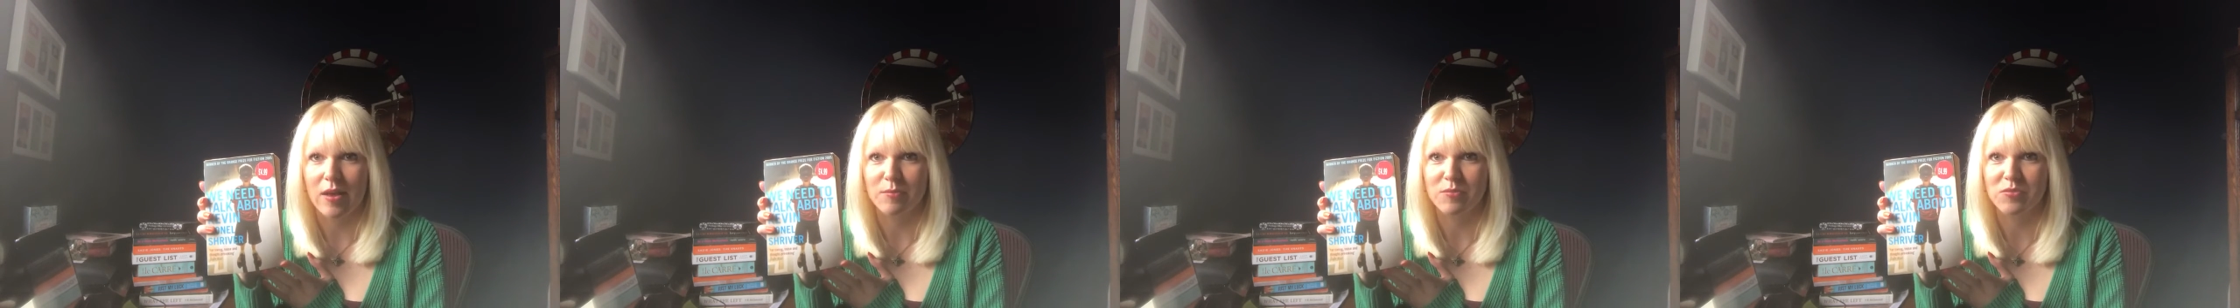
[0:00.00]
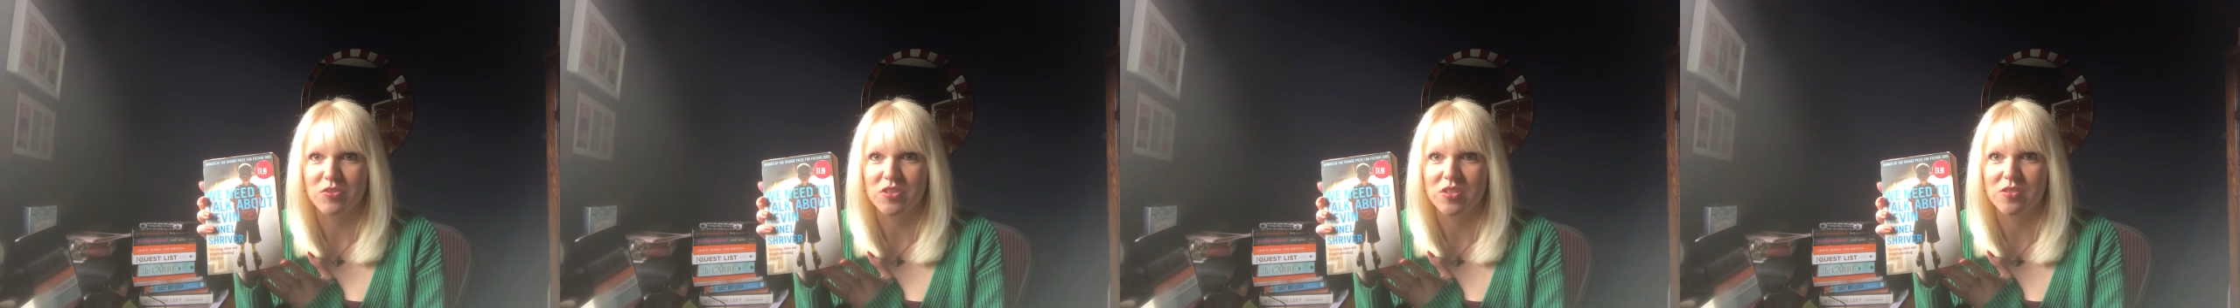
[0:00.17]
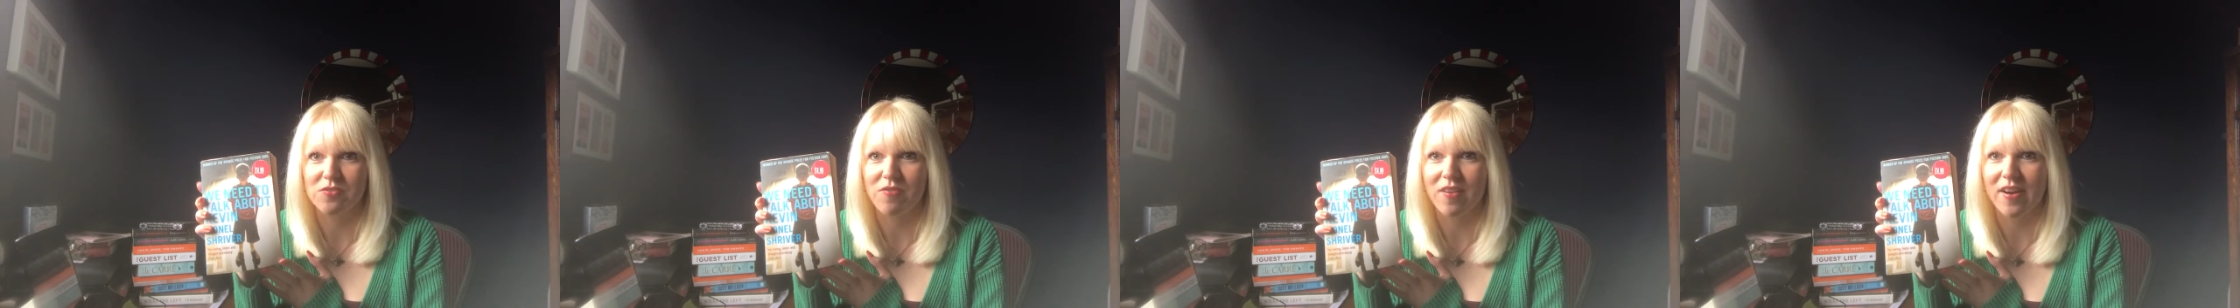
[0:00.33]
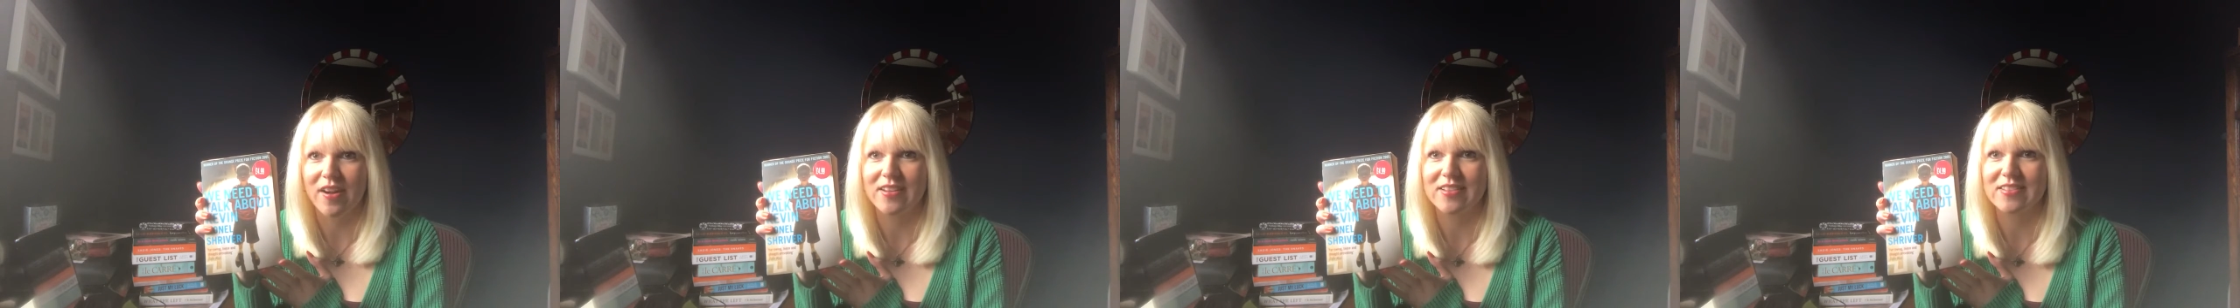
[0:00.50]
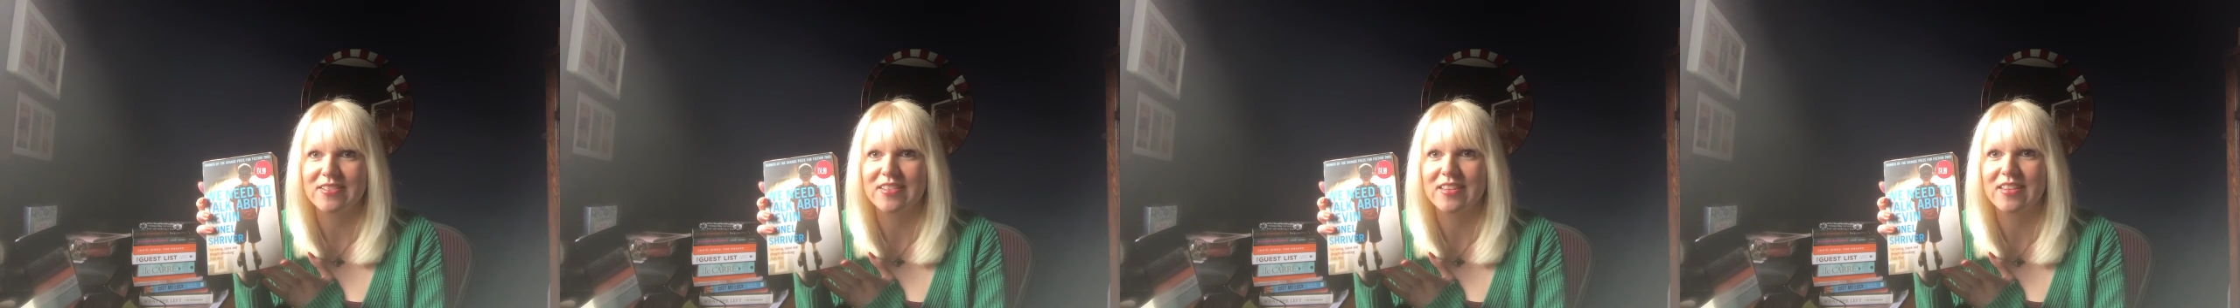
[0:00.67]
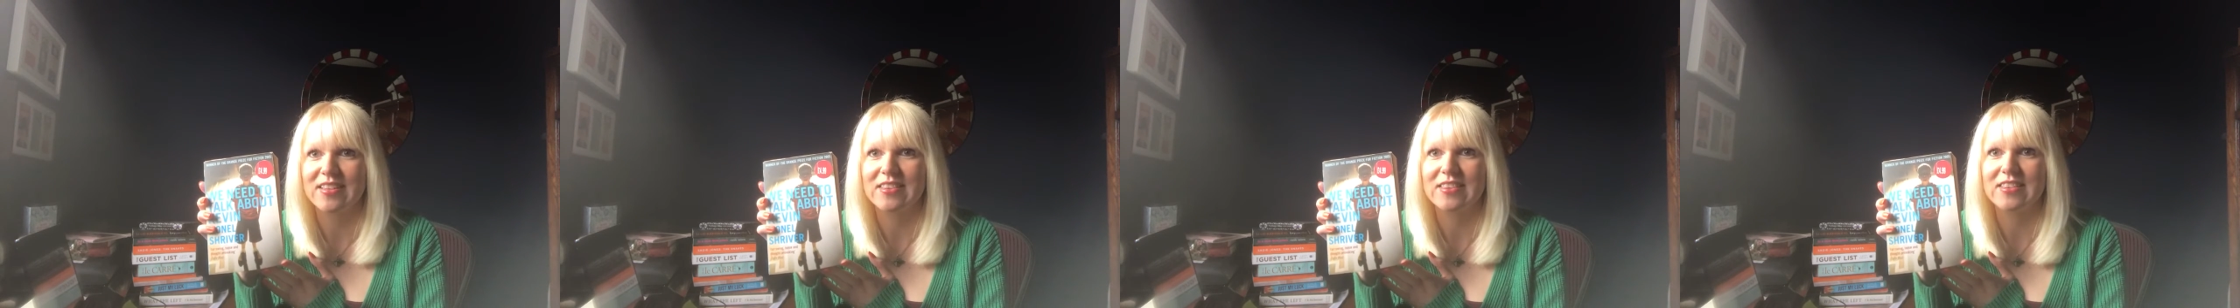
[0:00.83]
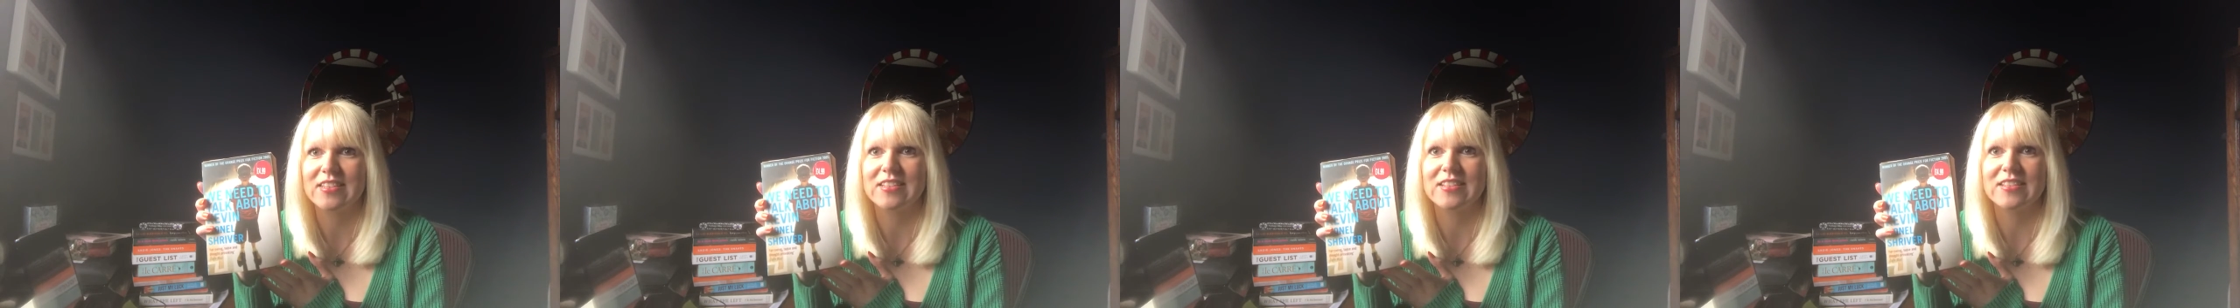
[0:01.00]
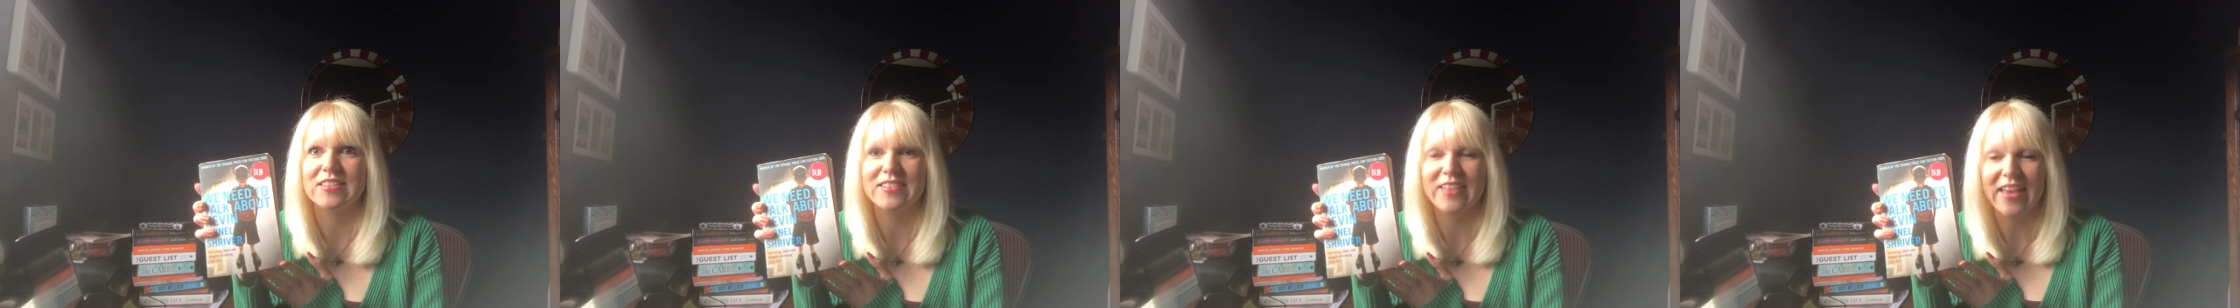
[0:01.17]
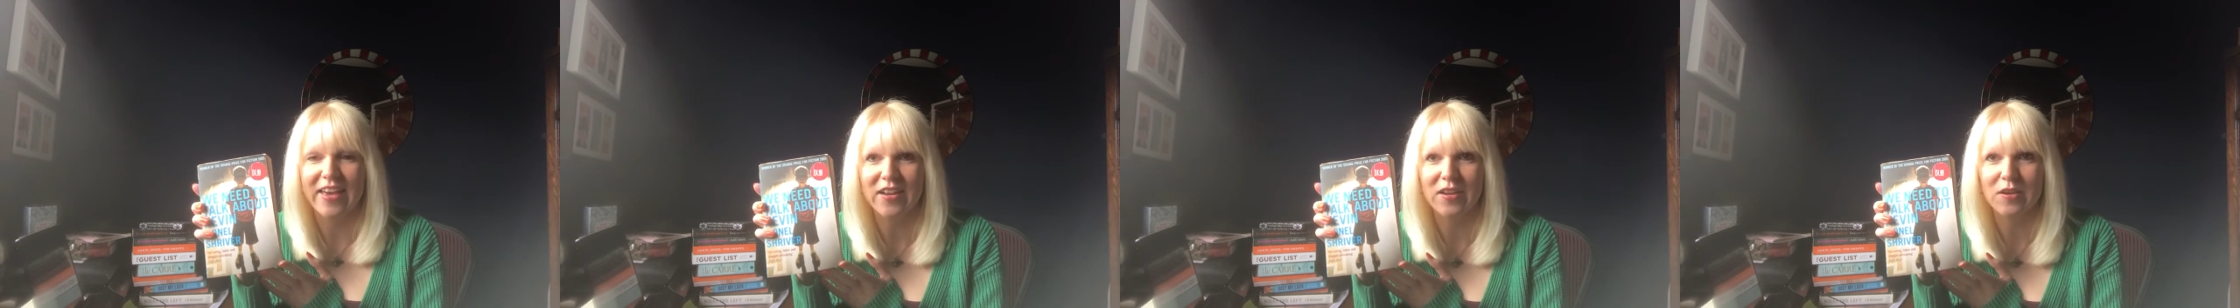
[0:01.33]
she writes in this
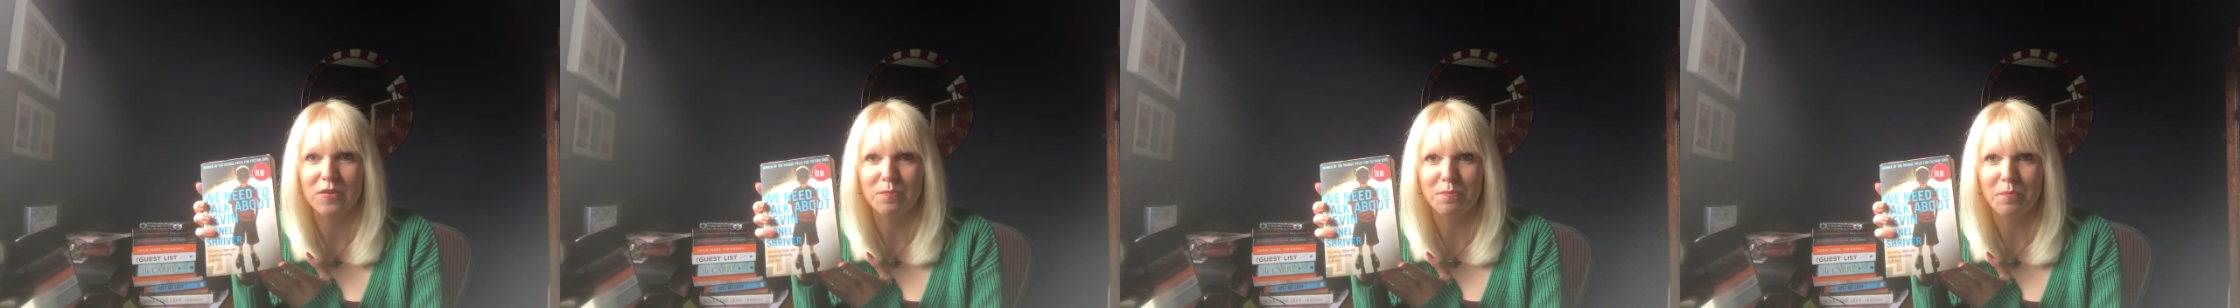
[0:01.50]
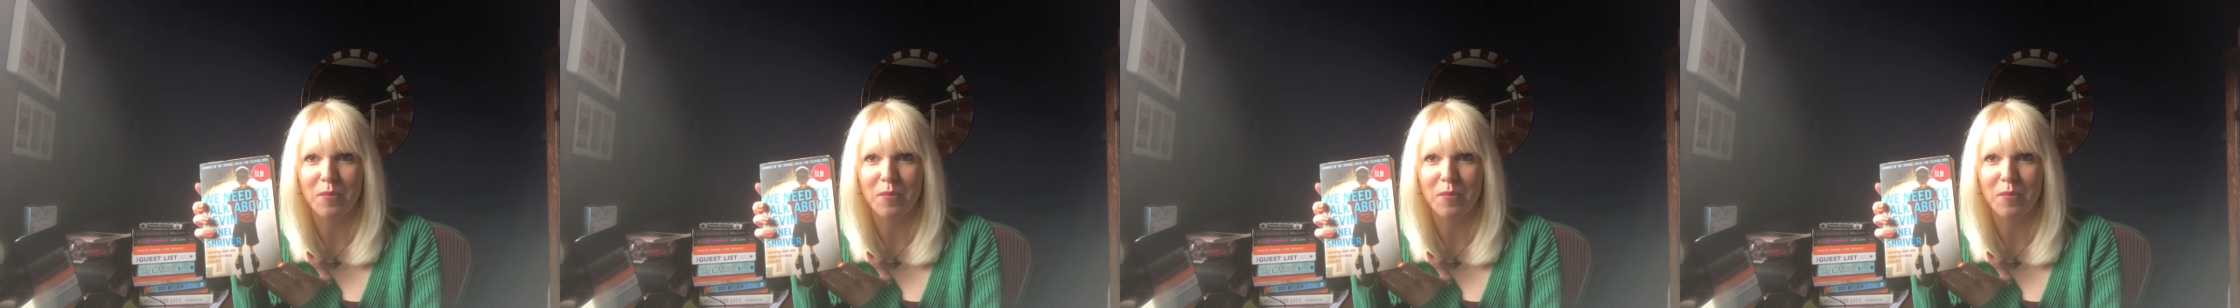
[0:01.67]
second